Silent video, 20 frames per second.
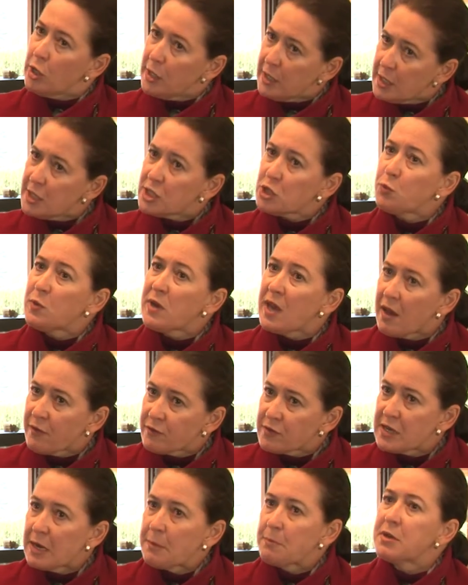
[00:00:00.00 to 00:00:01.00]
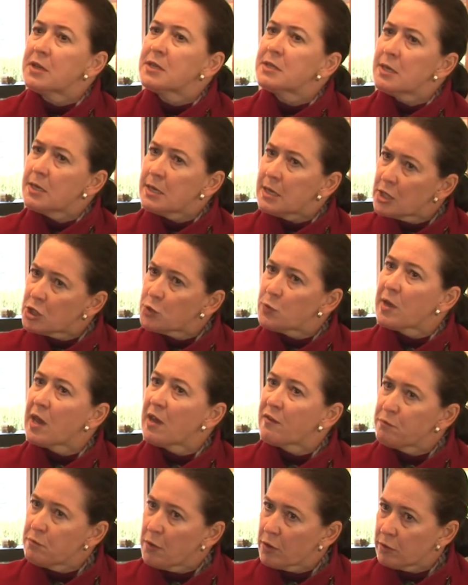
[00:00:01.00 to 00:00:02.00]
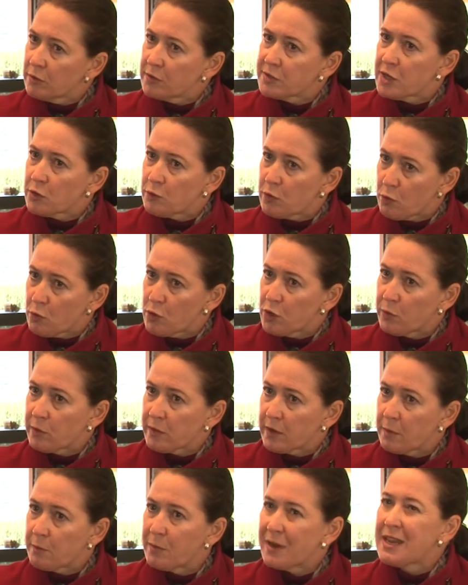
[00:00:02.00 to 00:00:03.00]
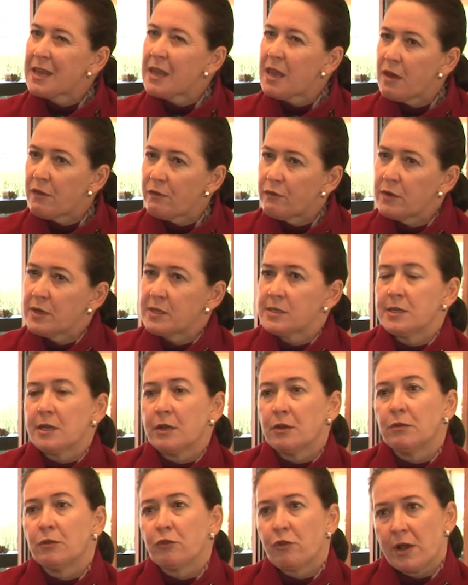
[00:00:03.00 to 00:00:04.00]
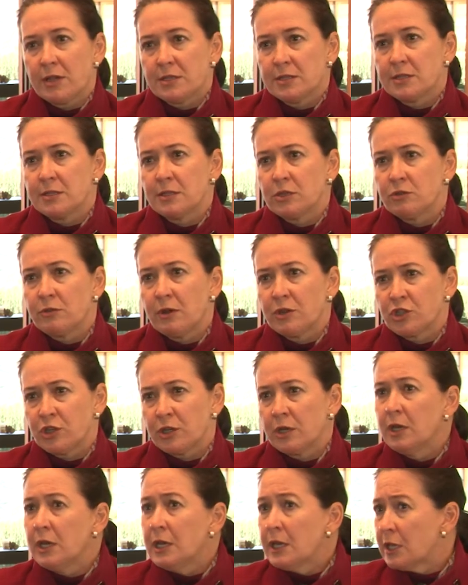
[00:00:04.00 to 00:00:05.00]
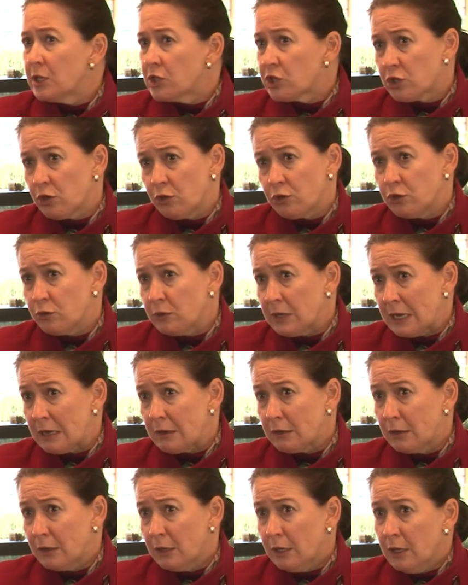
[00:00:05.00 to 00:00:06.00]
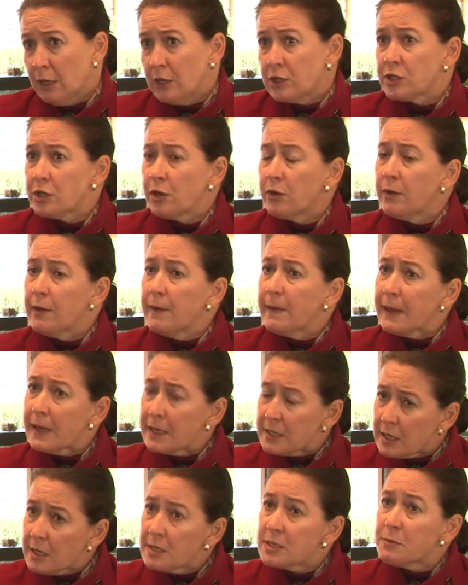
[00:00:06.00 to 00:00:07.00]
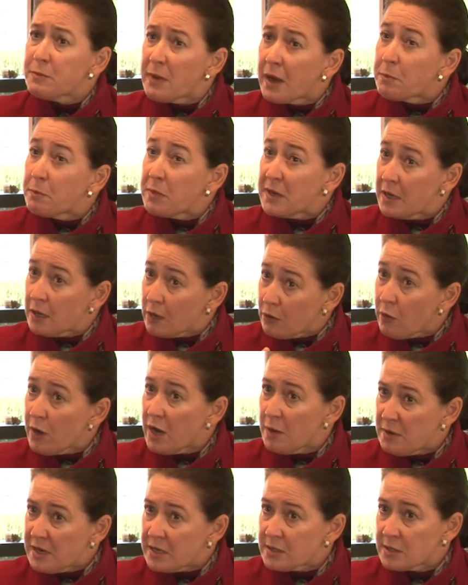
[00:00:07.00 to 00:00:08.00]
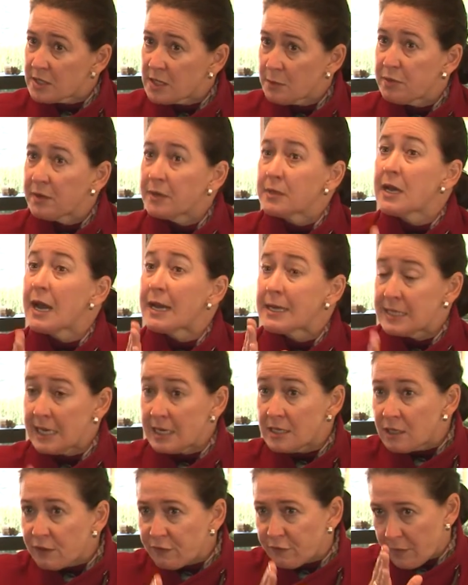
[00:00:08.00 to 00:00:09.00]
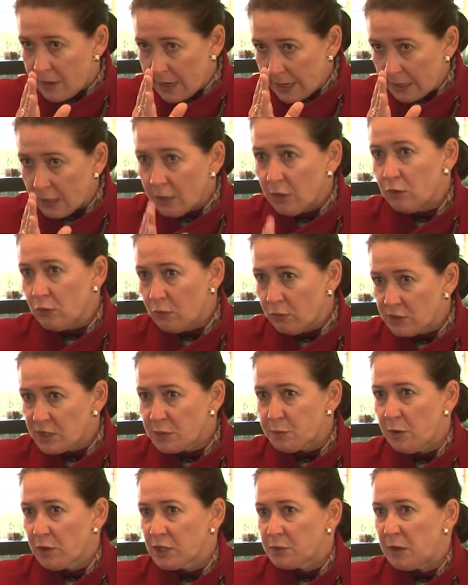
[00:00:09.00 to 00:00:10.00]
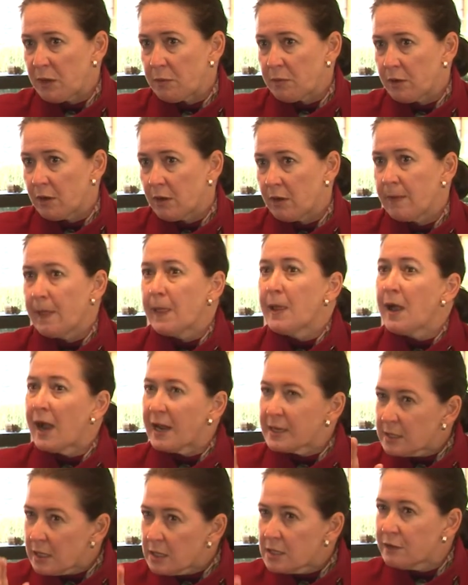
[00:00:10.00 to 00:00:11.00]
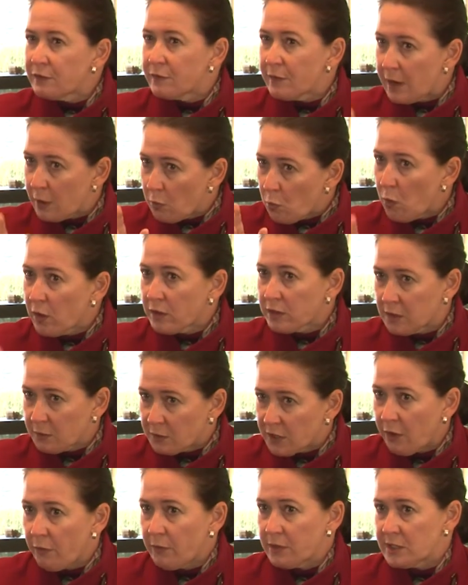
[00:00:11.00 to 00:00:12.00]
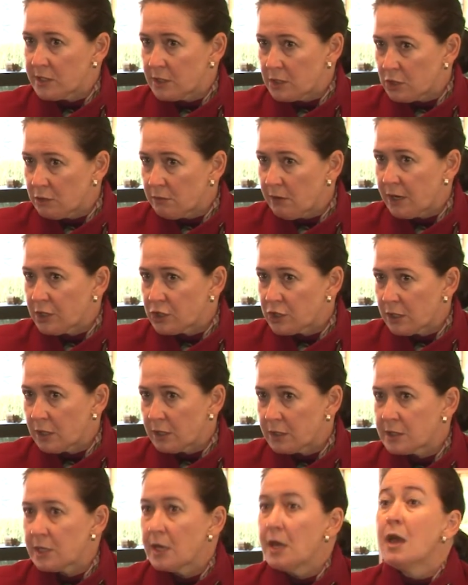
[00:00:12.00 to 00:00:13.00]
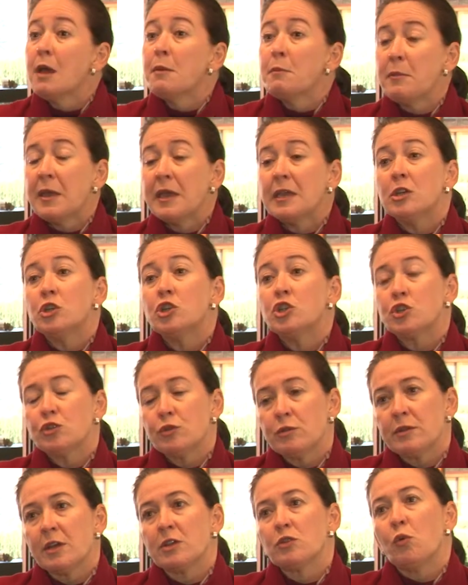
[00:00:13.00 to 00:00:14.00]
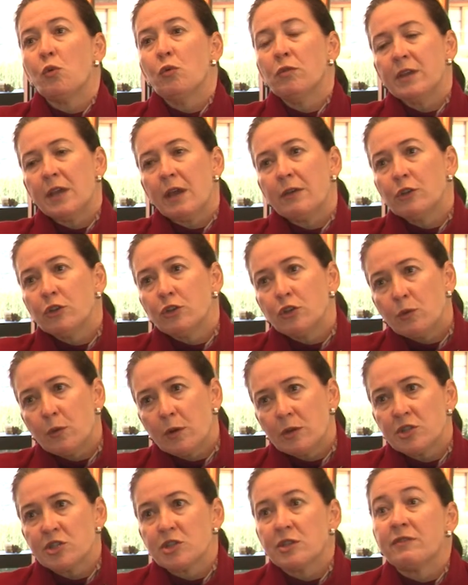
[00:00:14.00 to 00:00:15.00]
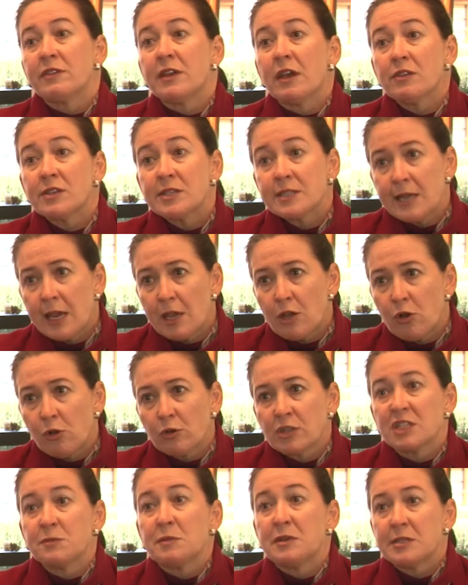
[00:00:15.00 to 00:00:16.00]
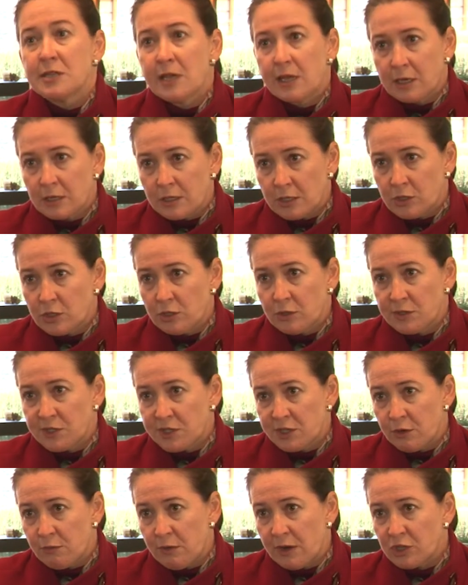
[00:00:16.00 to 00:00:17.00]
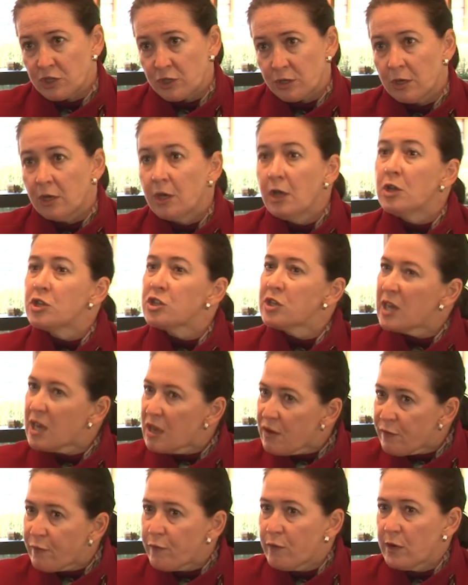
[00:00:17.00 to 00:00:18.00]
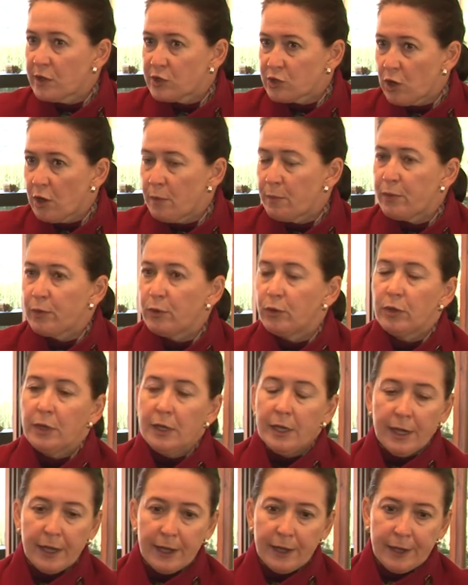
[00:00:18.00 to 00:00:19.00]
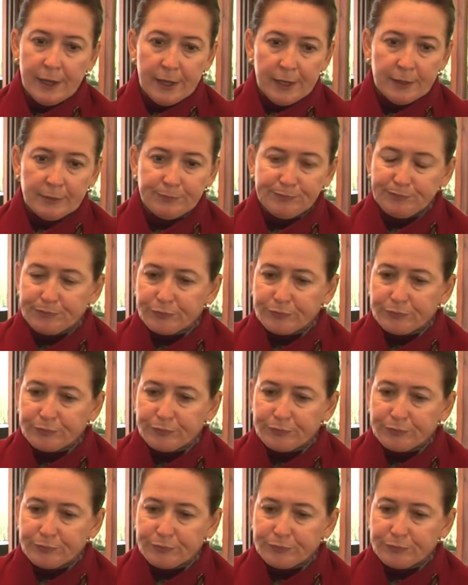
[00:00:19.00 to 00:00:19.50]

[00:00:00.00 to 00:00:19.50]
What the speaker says: Yes, we have templates and yes, we have models that we work within, but every single crisis situation is so unique. So it is about being incredibly disciplined, identifying who the spokespeople are, identifying what the current situation is, making sure that all the other nuances of the other stakeholders have been taken into consideration. So if, for example, a